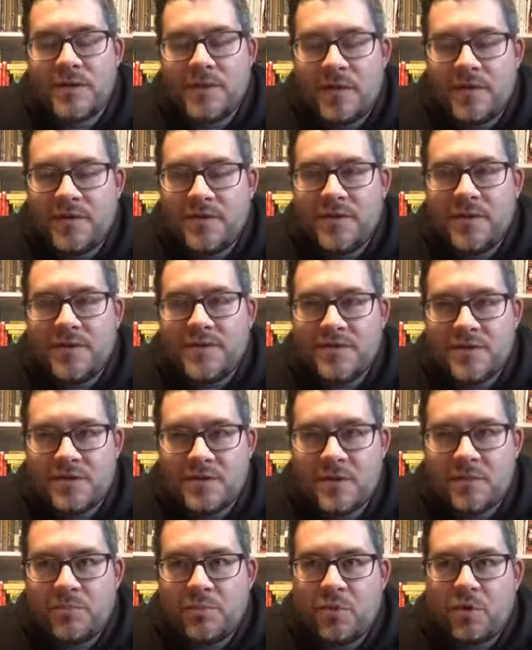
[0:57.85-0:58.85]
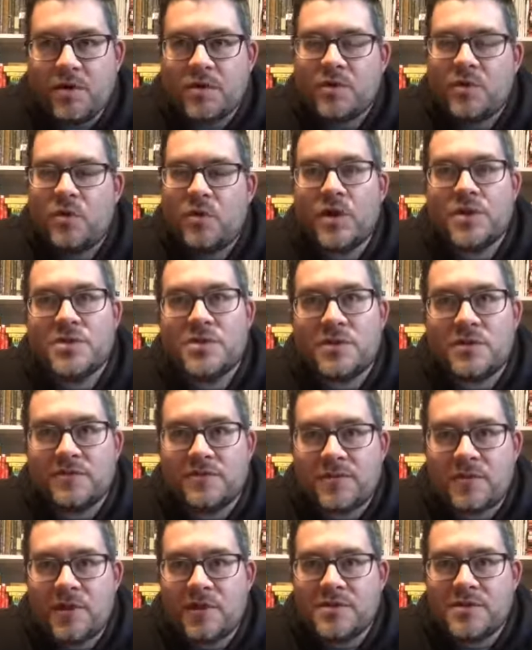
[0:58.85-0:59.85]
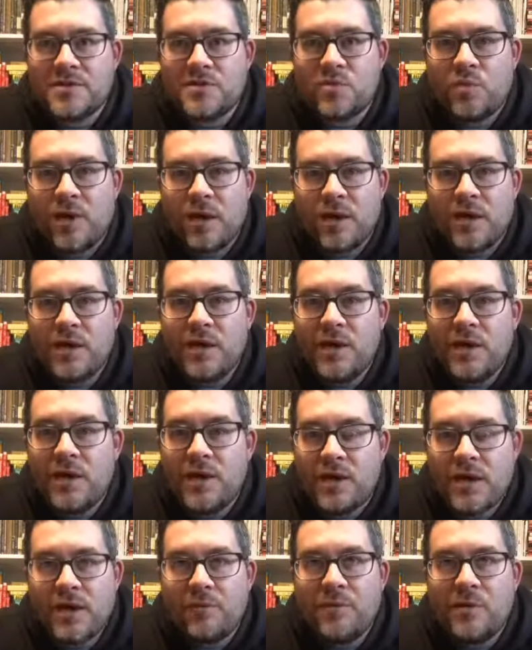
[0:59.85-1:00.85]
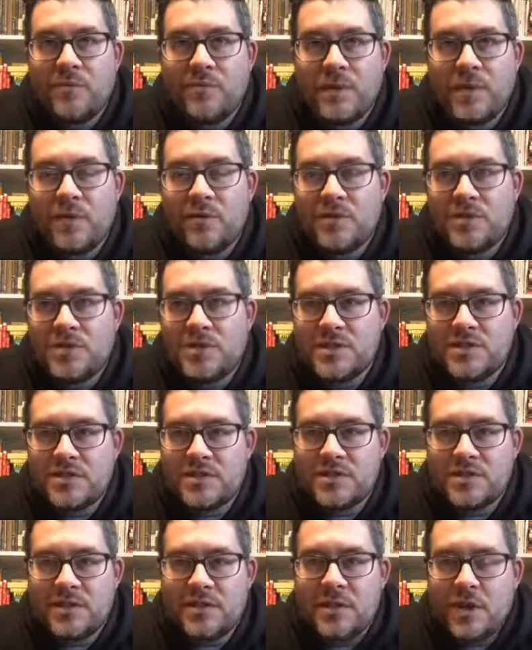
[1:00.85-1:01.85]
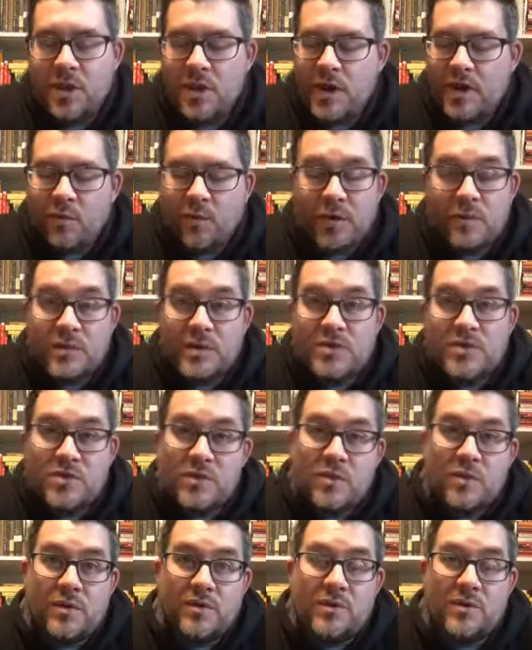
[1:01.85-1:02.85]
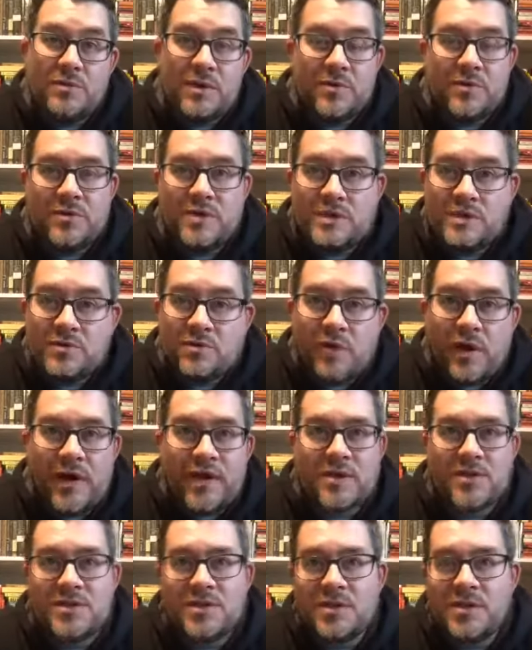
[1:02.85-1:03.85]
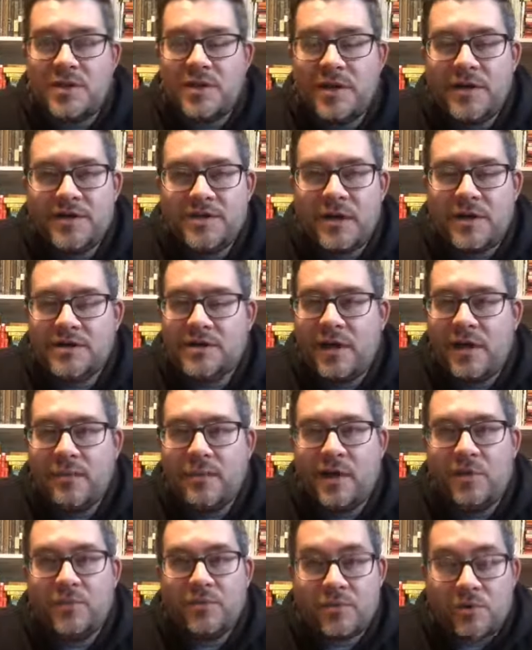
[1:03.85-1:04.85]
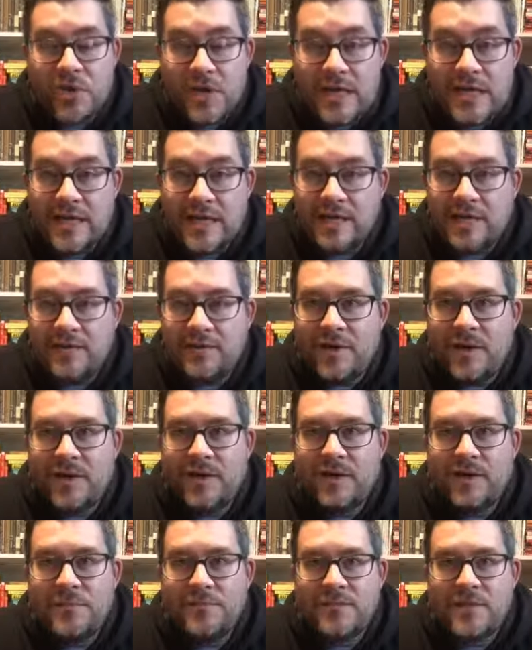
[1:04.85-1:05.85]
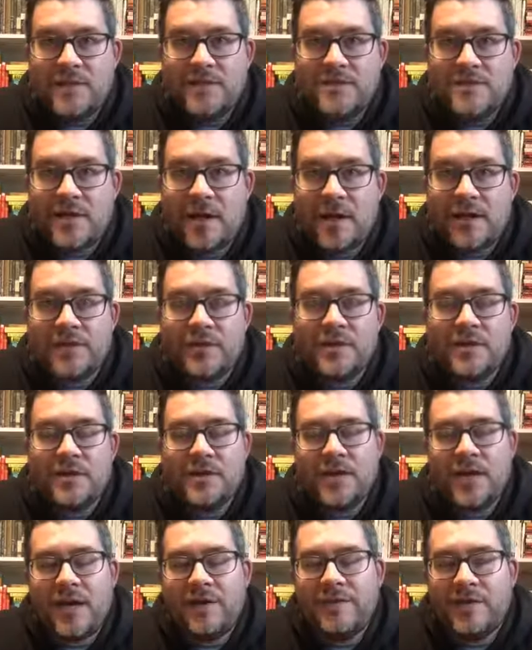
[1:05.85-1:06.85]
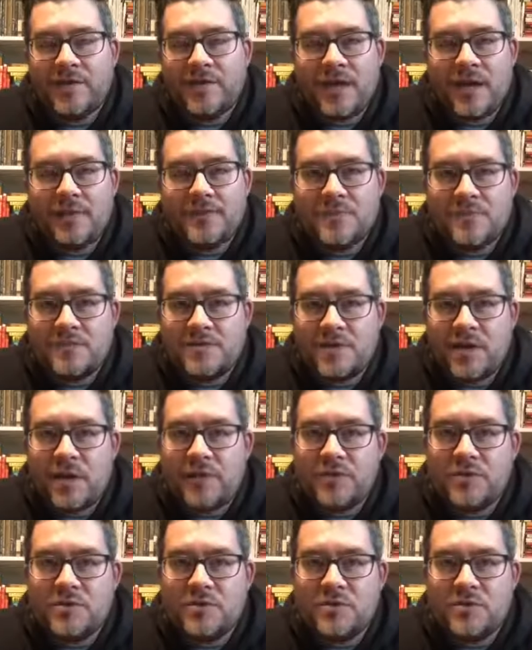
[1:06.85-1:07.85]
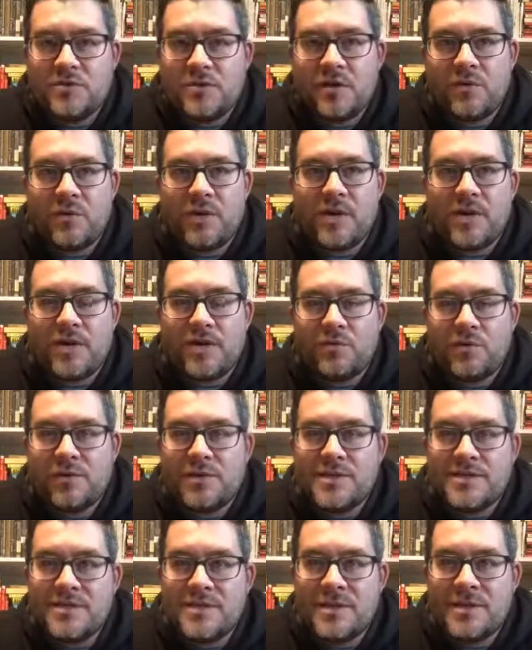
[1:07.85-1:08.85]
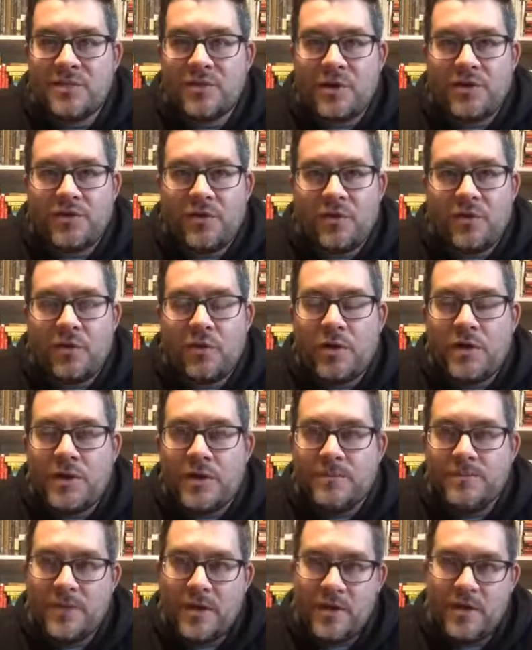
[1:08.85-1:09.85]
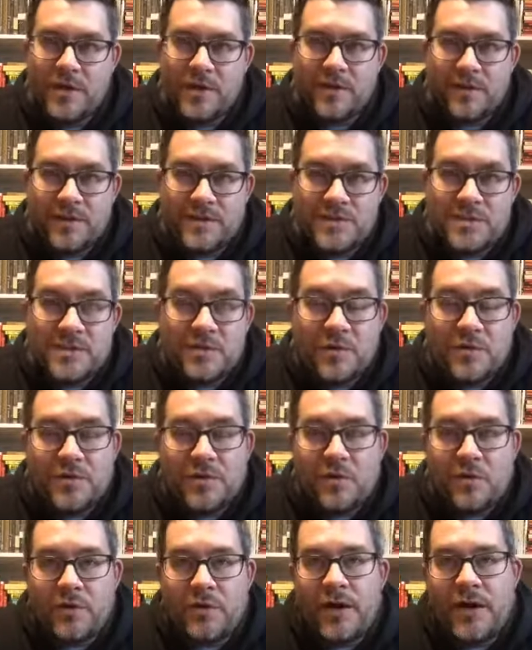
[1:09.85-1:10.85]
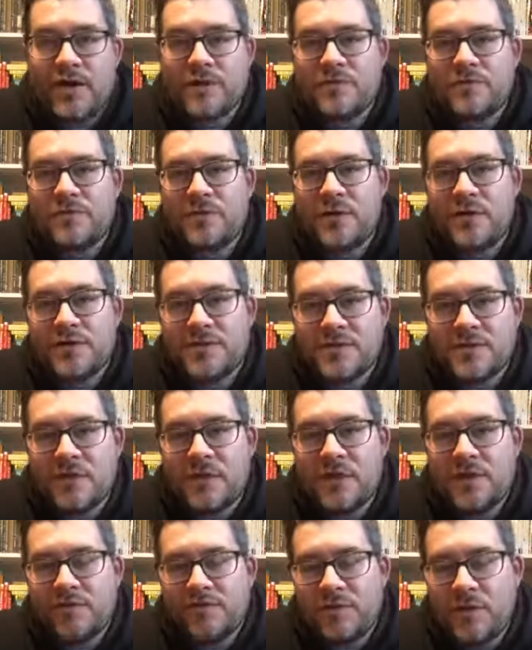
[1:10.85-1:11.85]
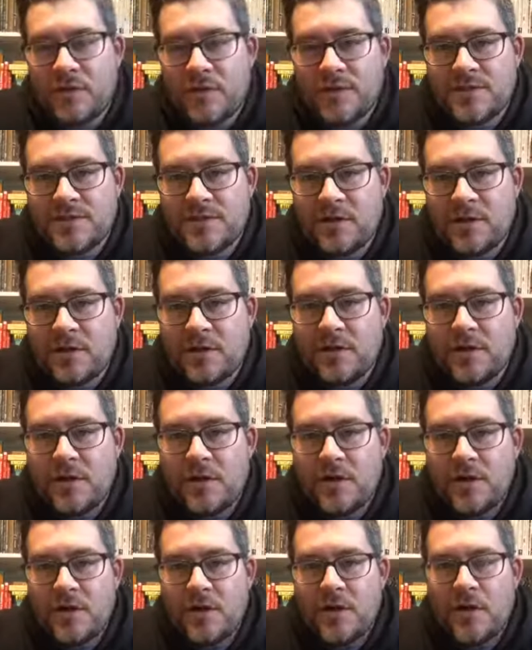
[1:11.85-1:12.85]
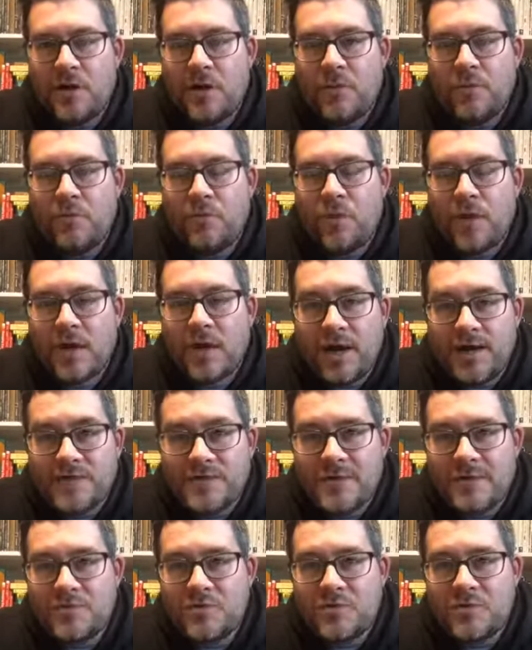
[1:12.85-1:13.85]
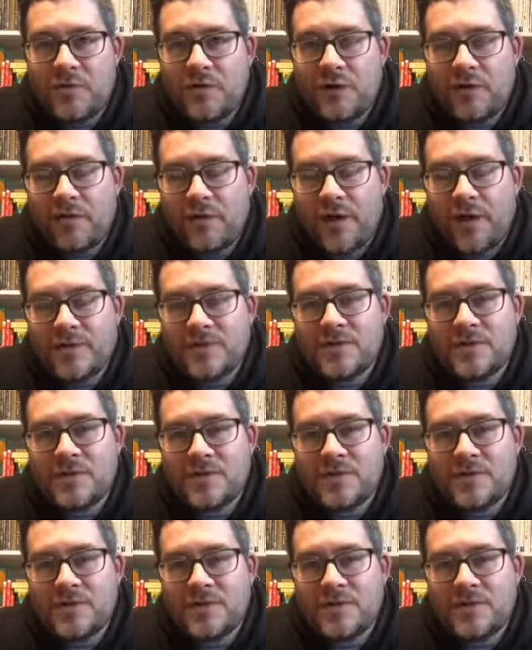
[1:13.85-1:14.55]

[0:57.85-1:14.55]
And I think that is such an important question for us, is where can we meet with Jesus, and what do we do when we meet with Jesus, right? And she talked a lot about praying and that being silent and having times of solitude so that we can really sit with the Lord and listen to what the Lord has for us and focus on what God is up to in our lives.